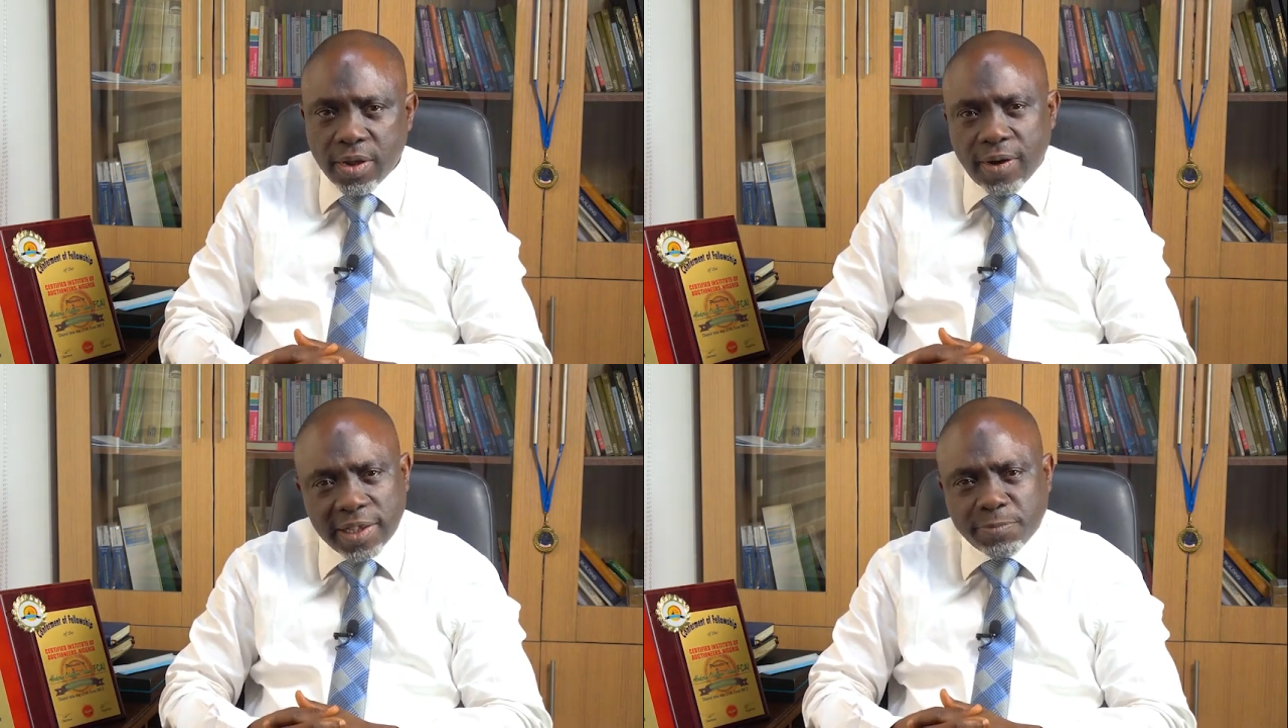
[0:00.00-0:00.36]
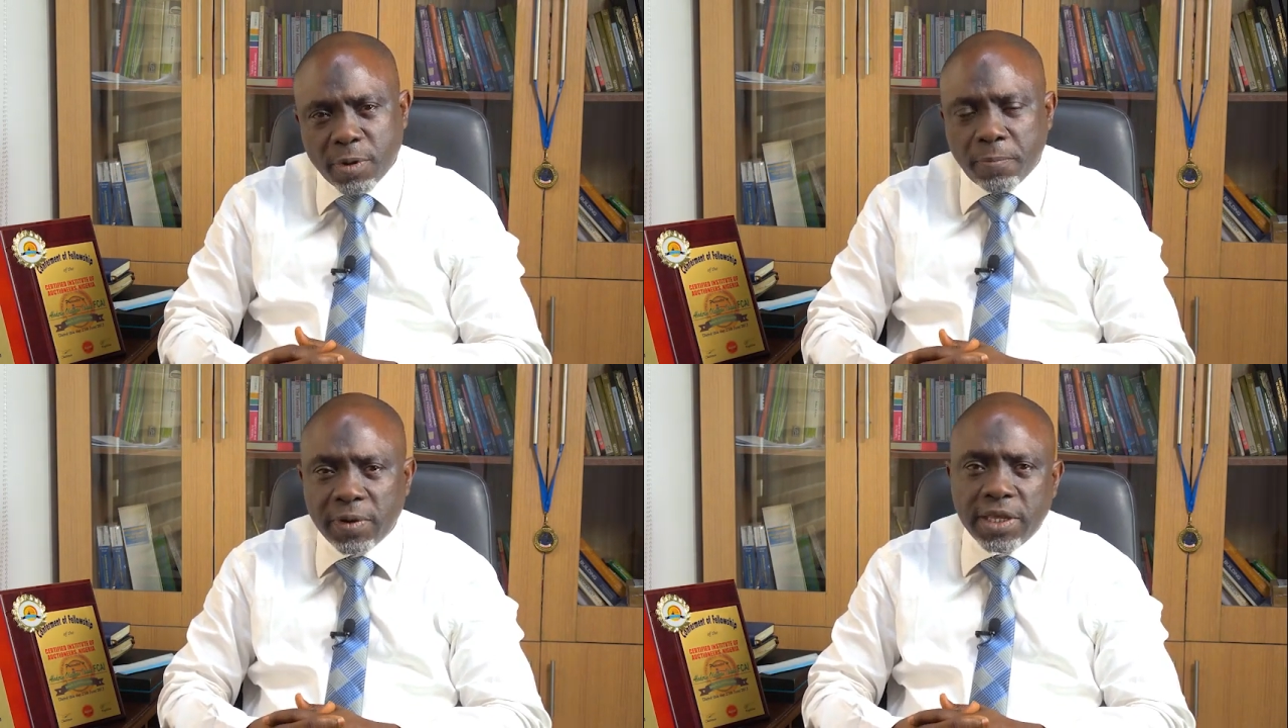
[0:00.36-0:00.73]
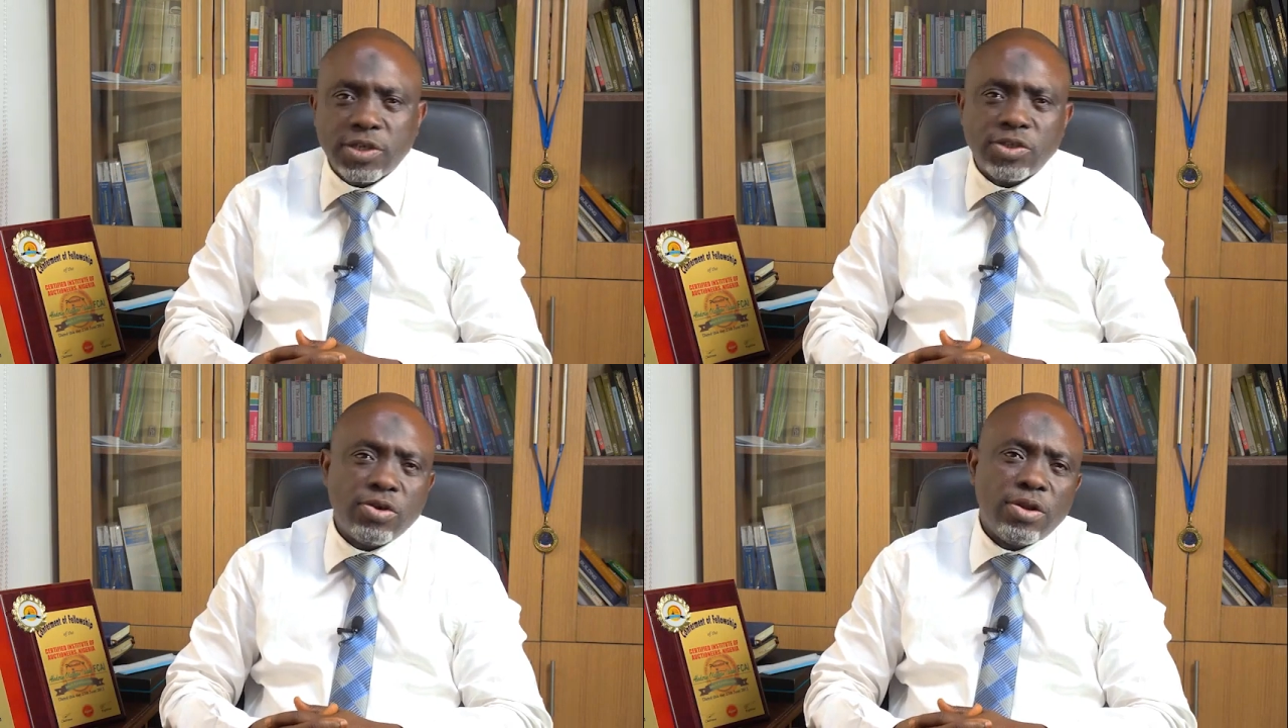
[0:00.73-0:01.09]
REST
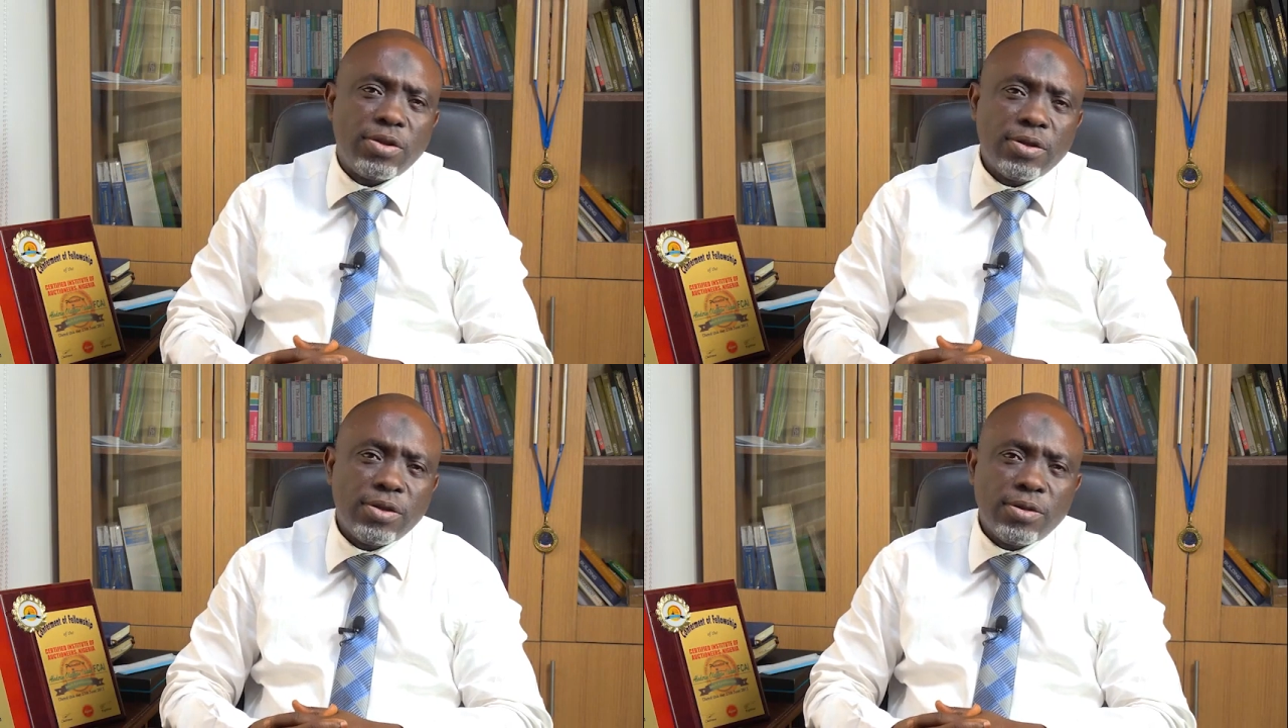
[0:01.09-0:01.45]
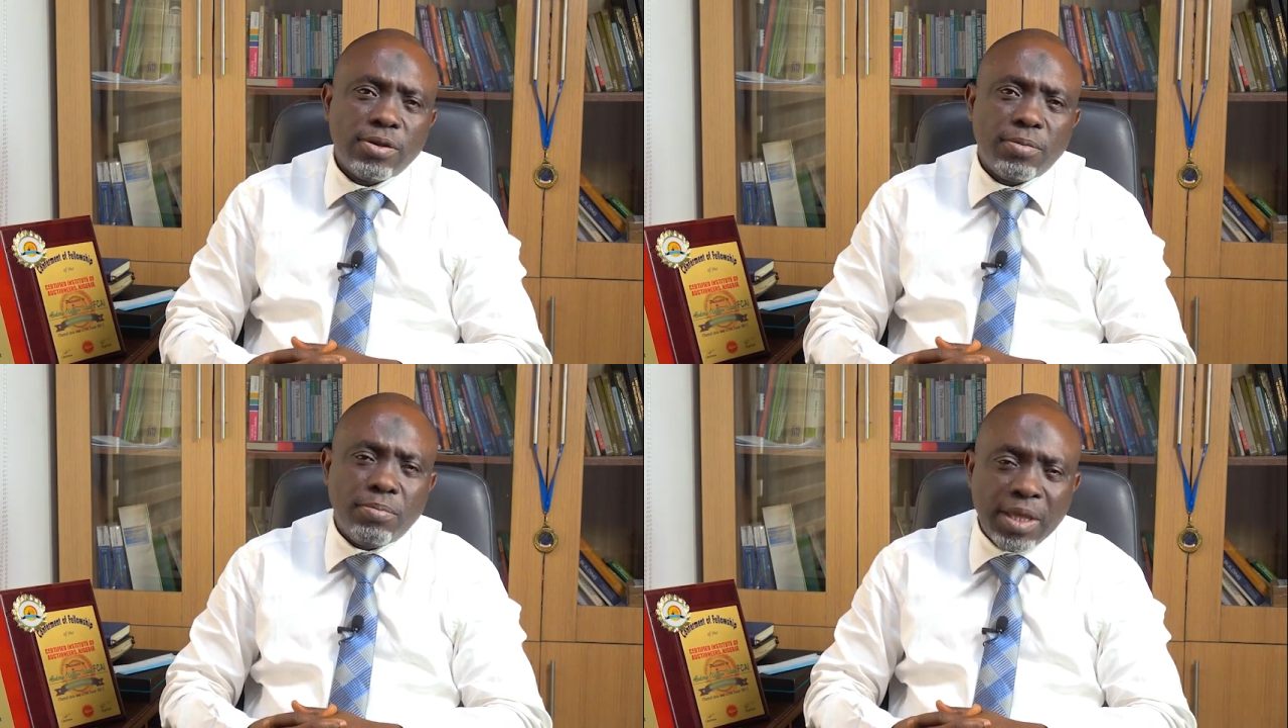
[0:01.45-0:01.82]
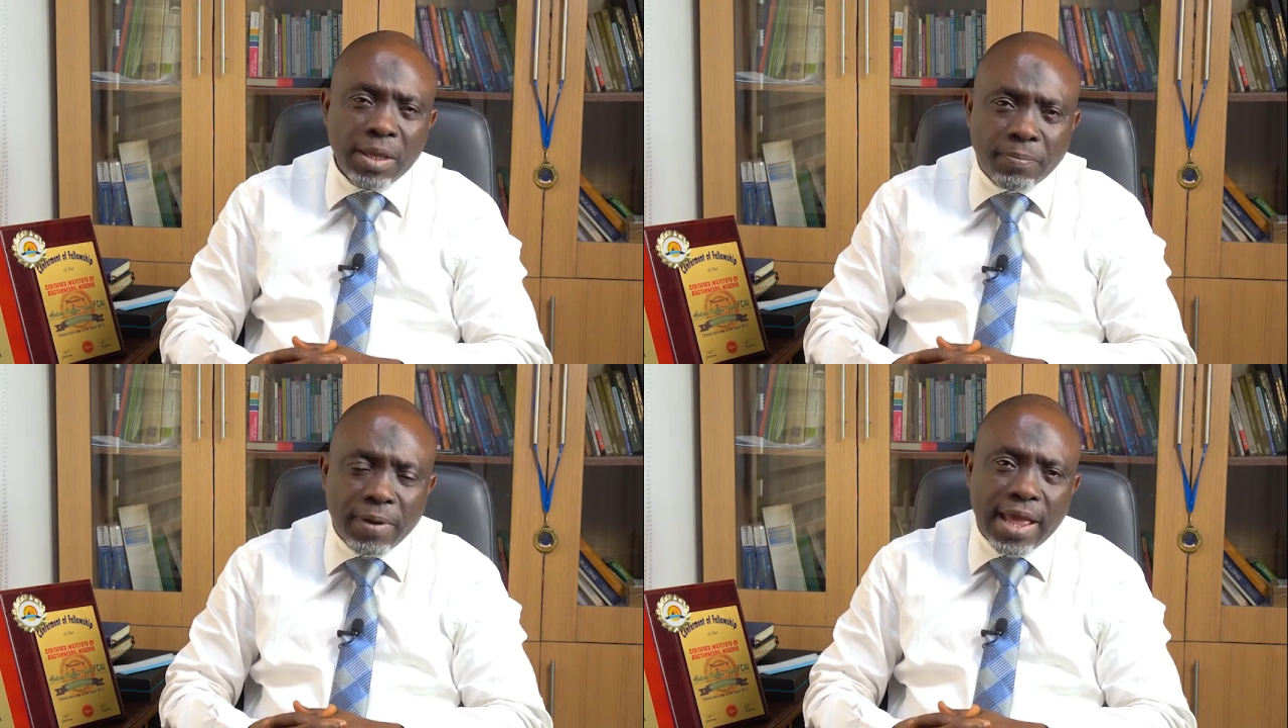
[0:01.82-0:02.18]
publication
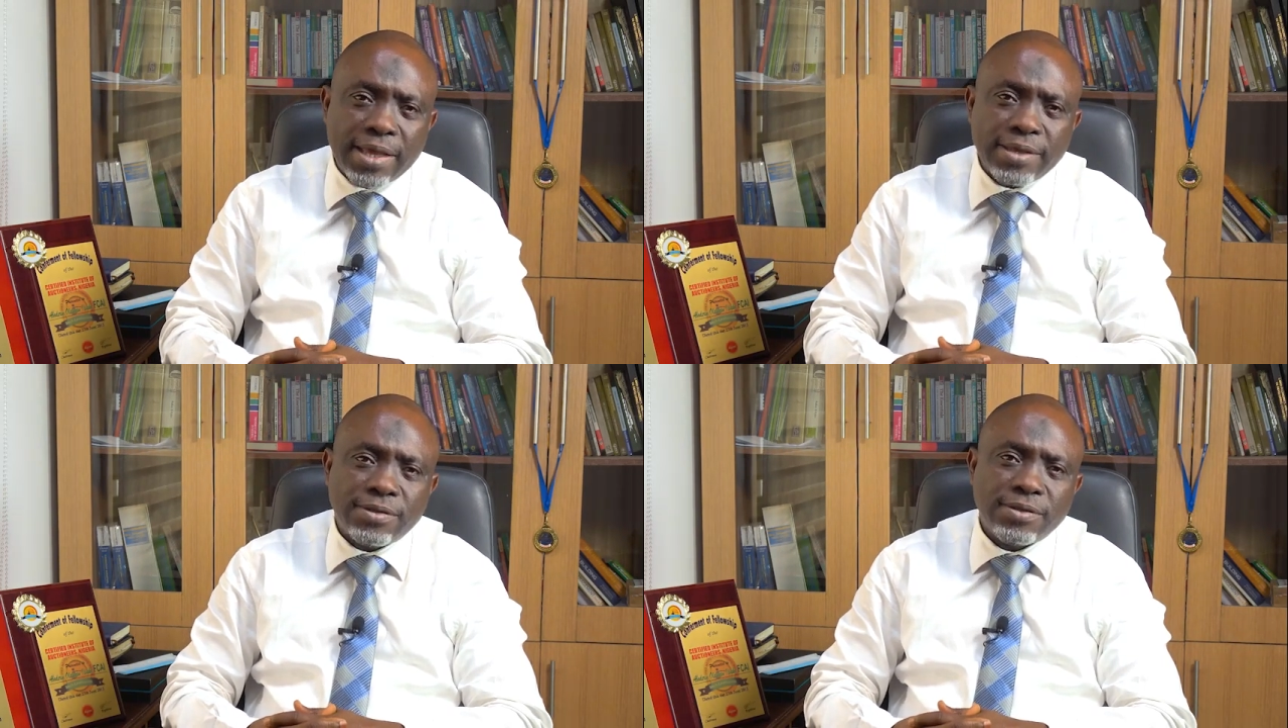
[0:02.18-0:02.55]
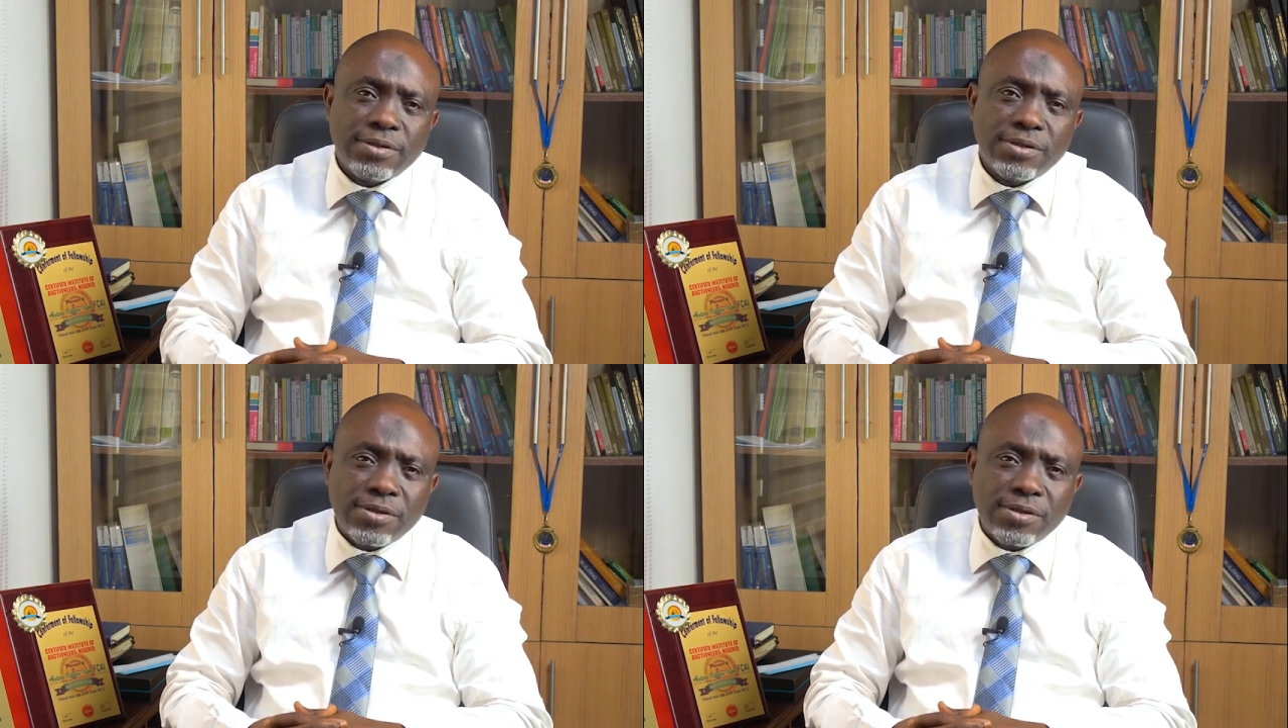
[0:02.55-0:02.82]
implies